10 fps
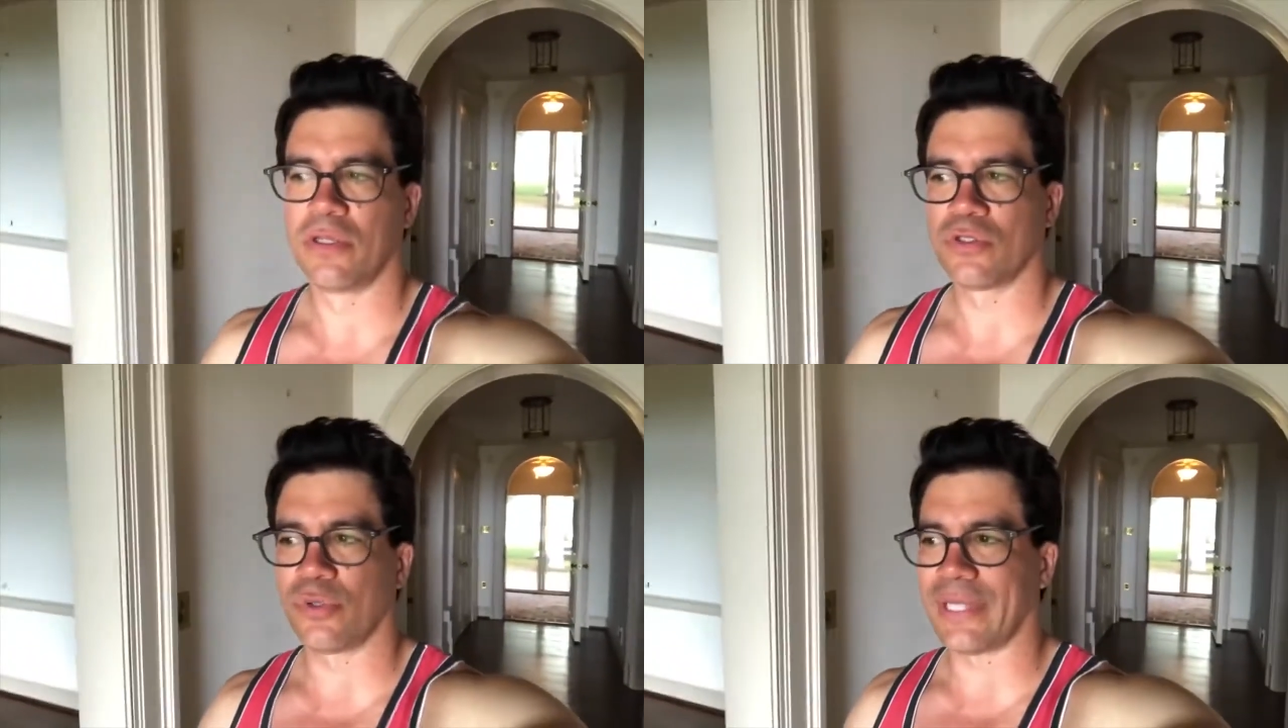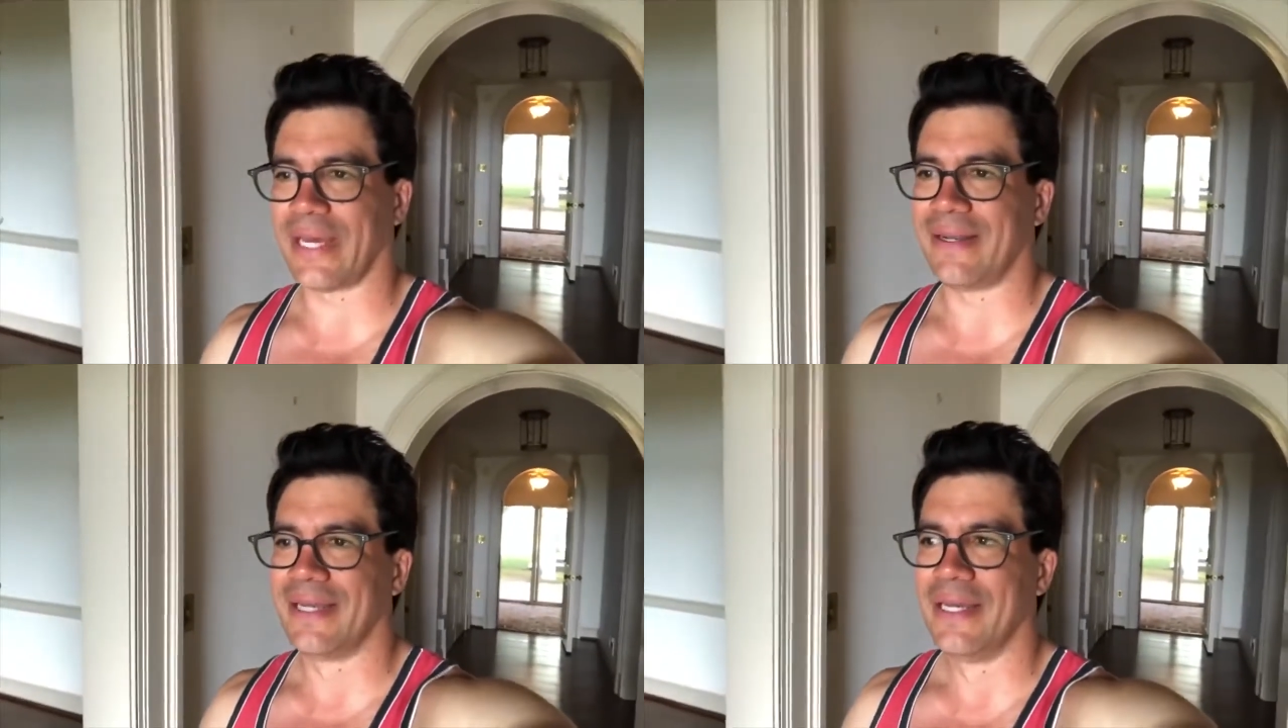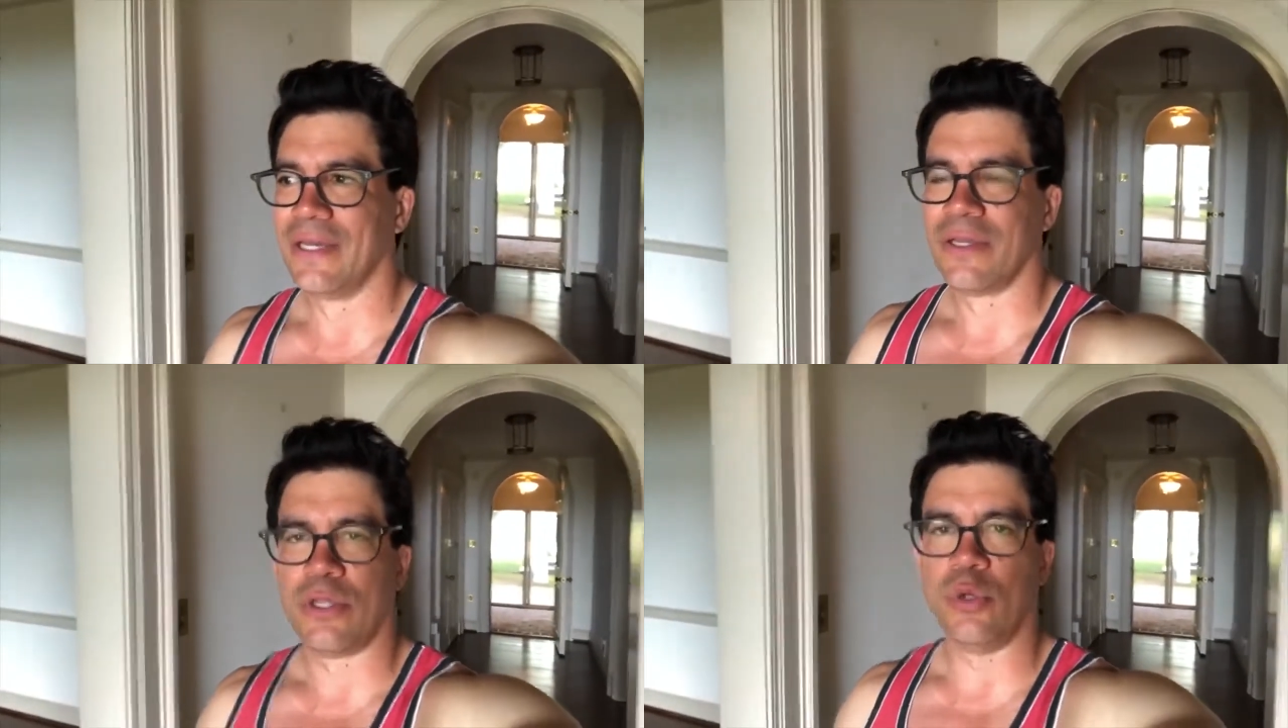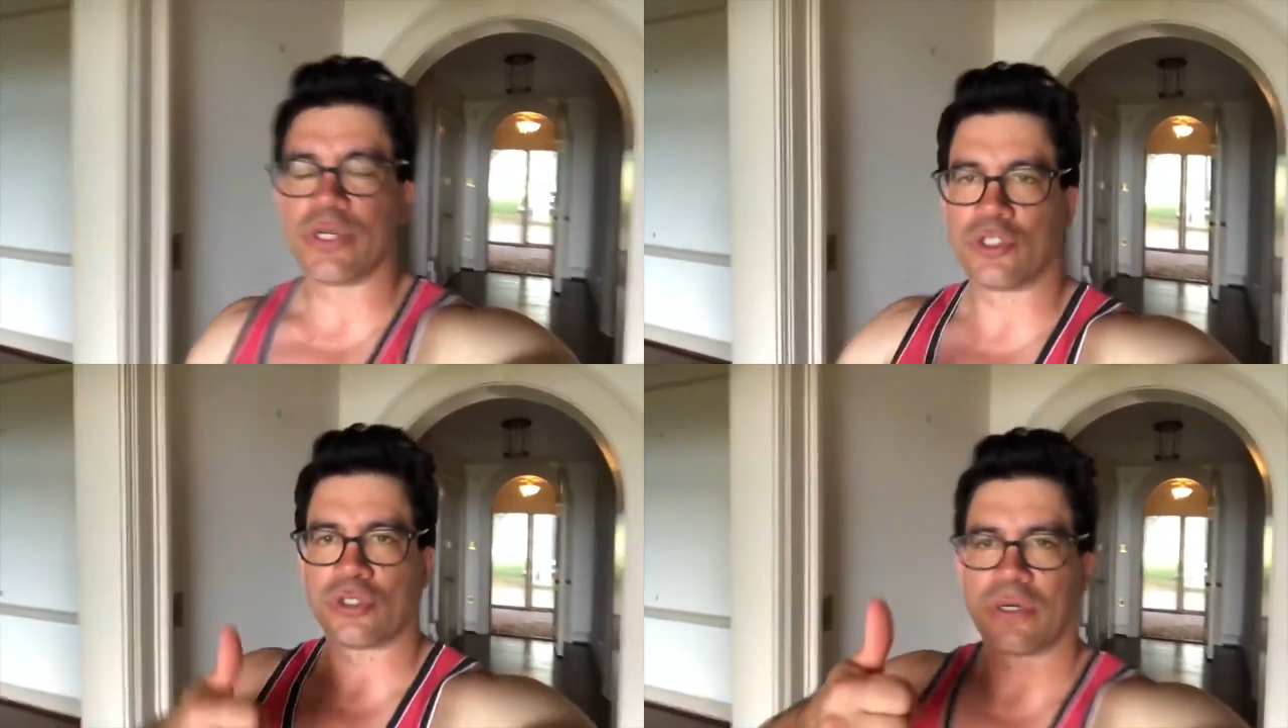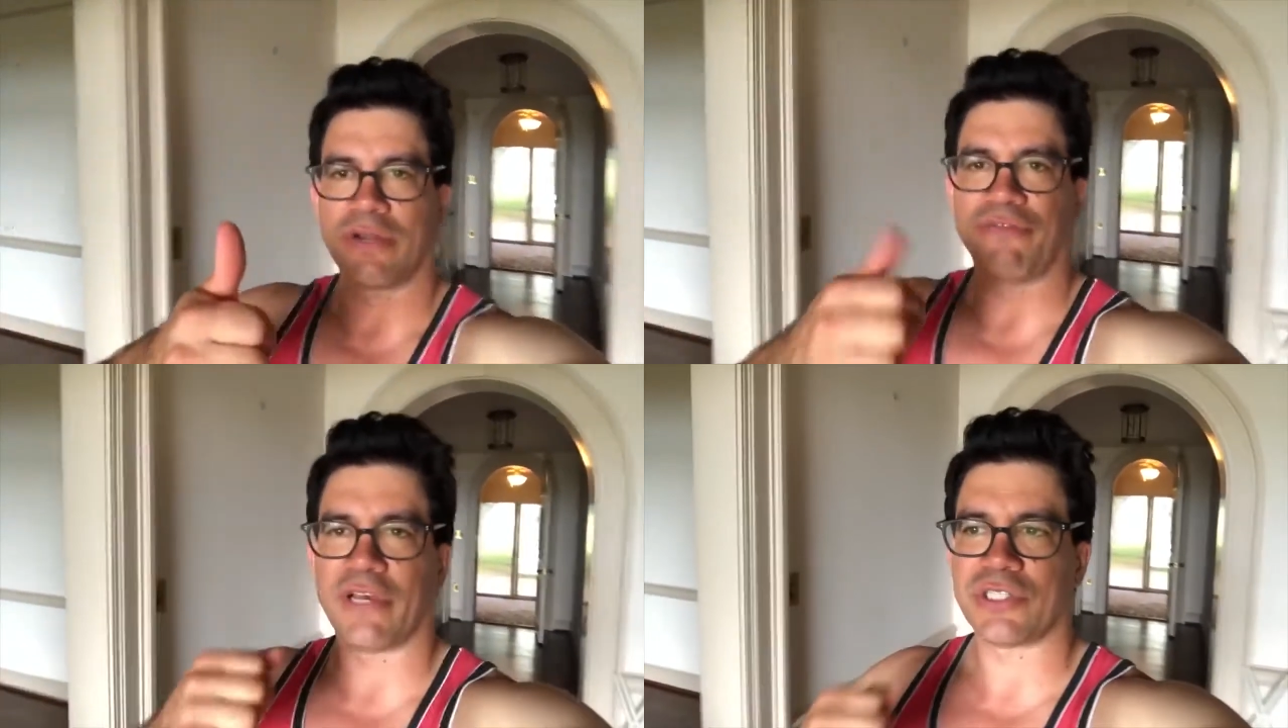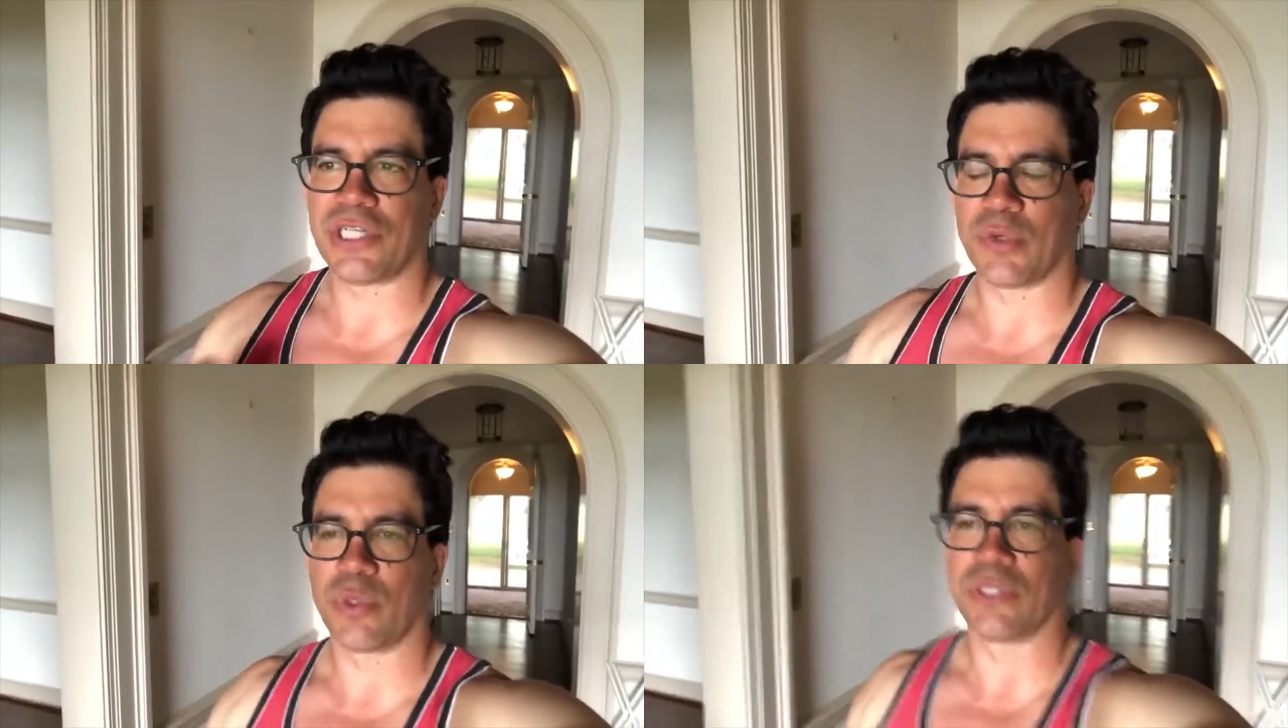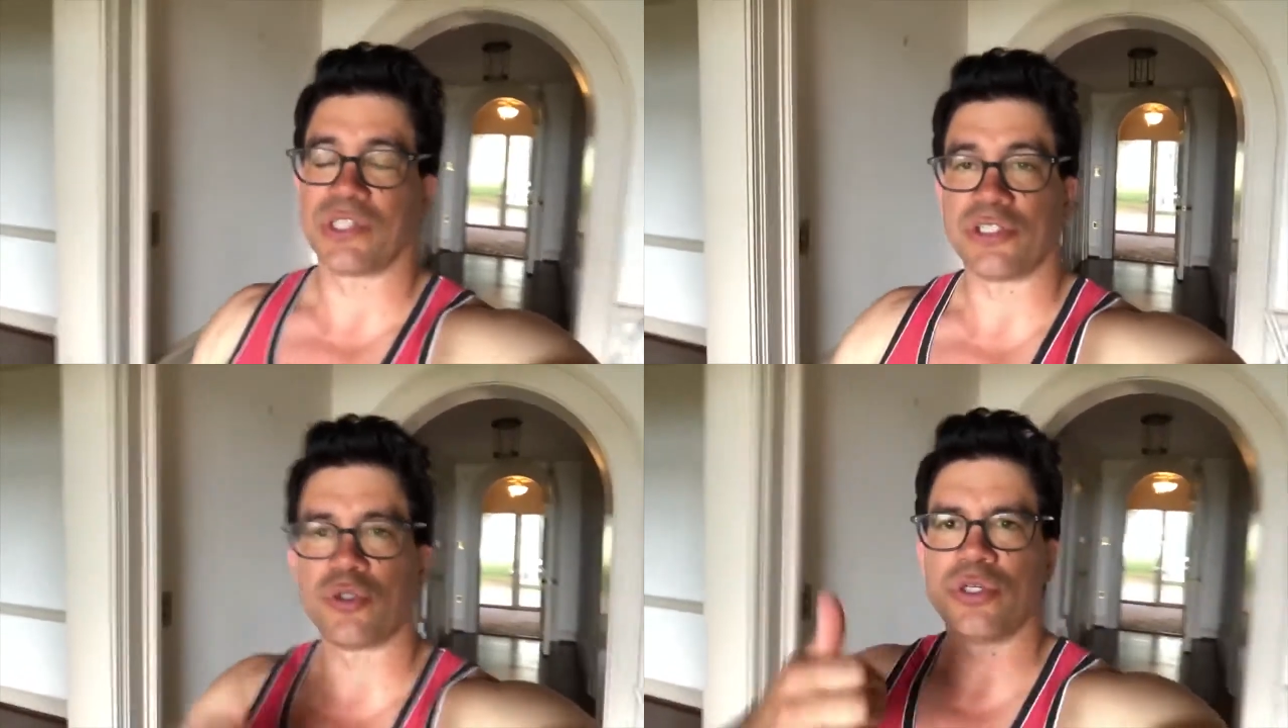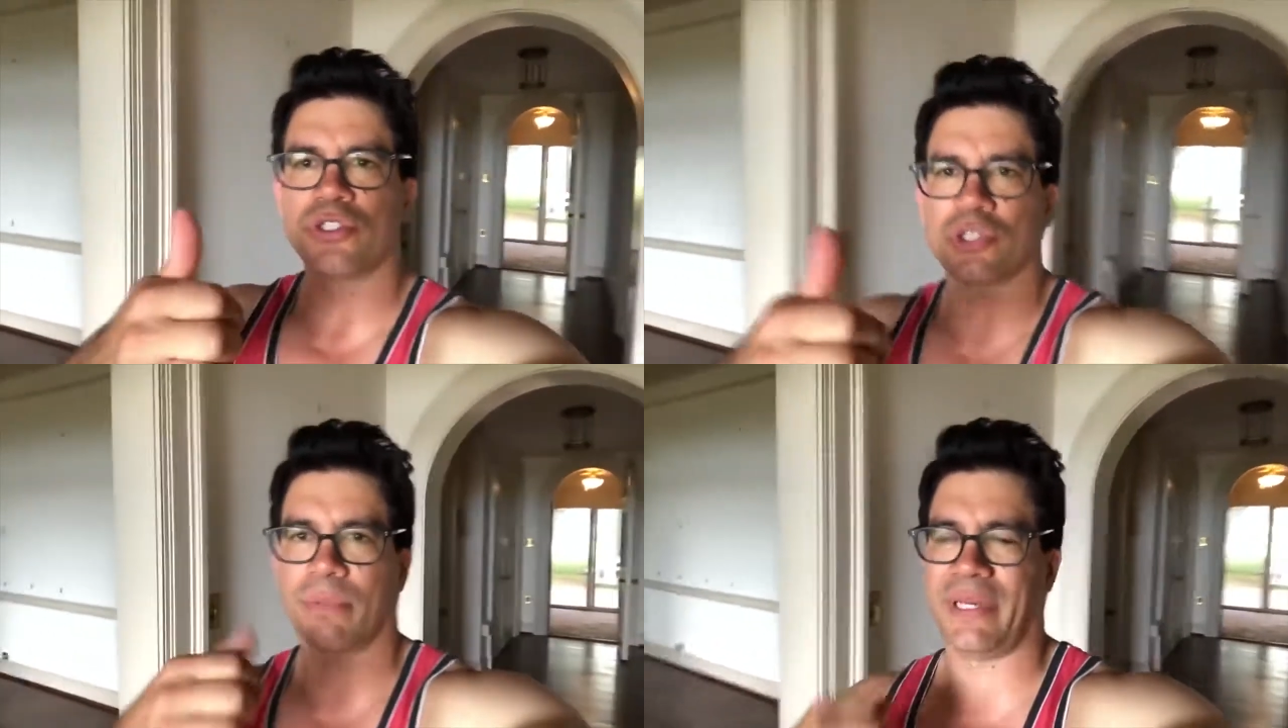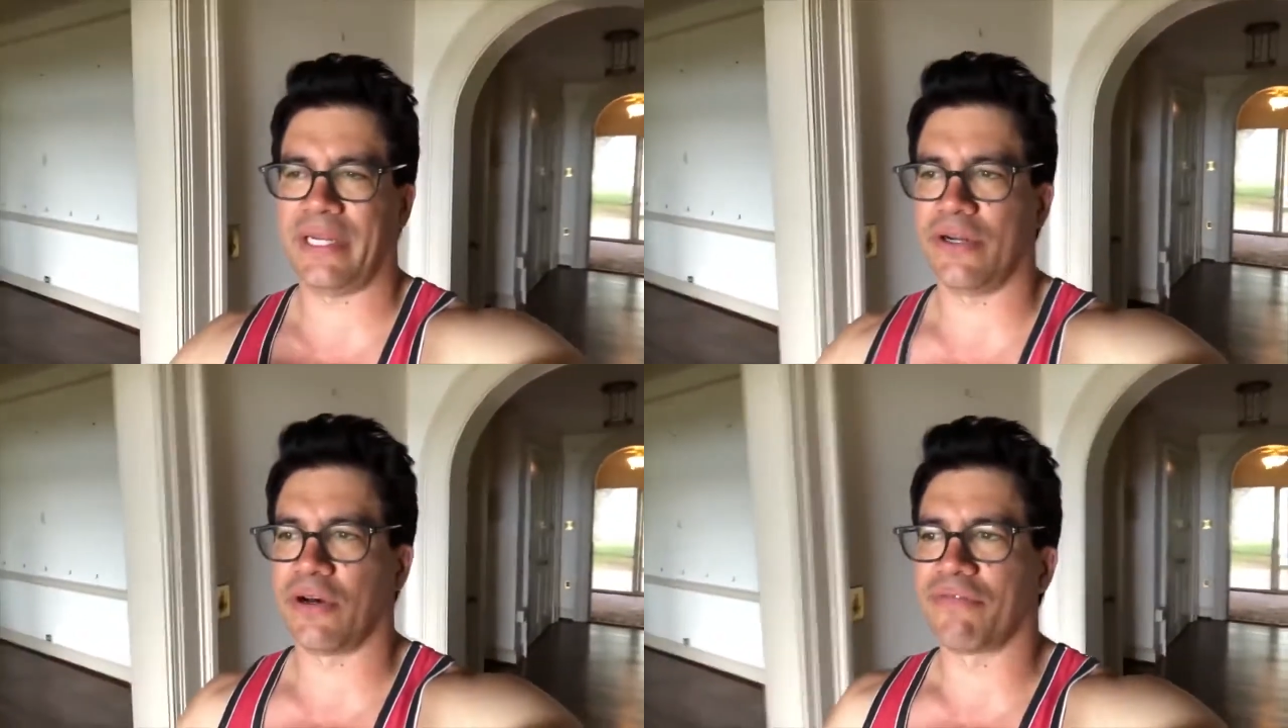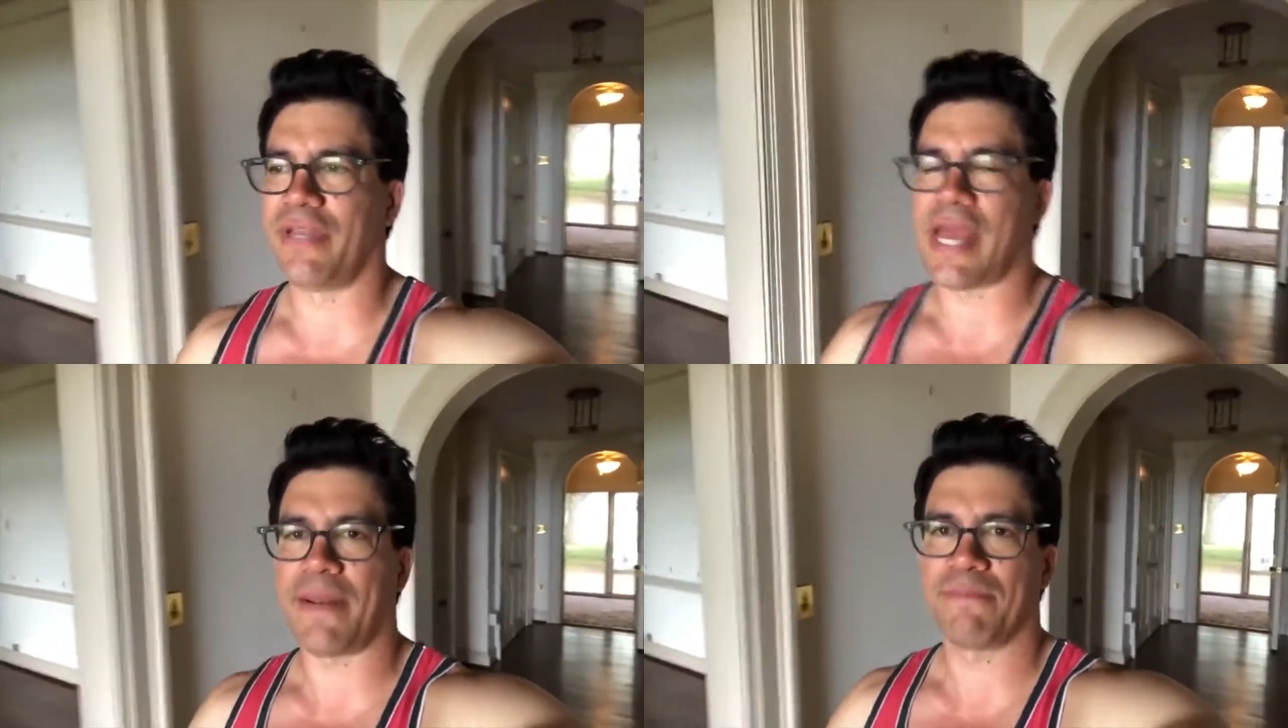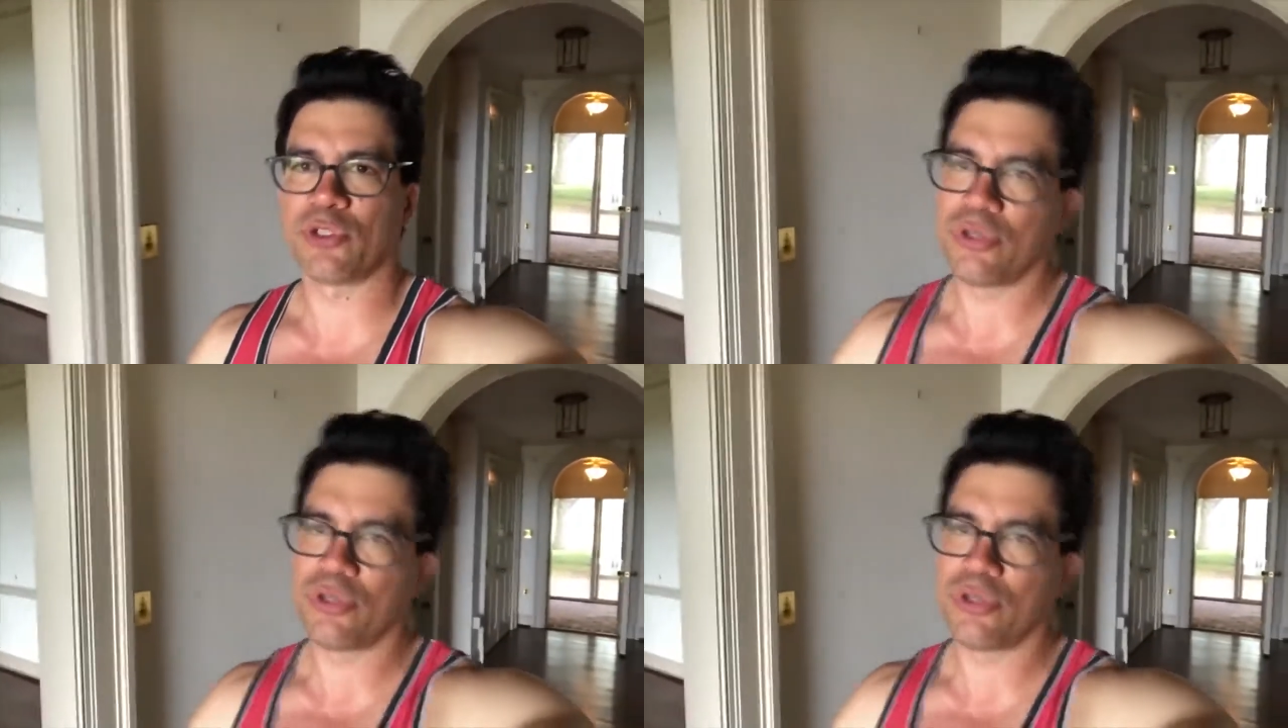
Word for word: so that you can start investing in real estate, so you can start paying off debt,